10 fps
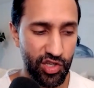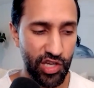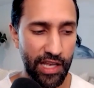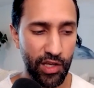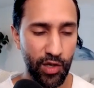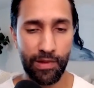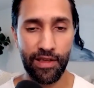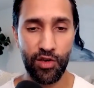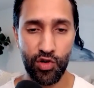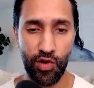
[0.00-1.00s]

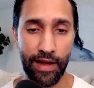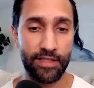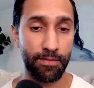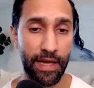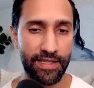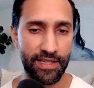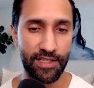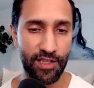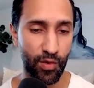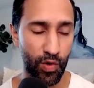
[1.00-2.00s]
genuinely trying to make
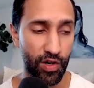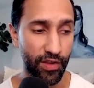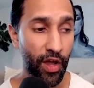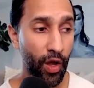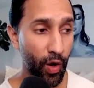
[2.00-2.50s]
sense of the world.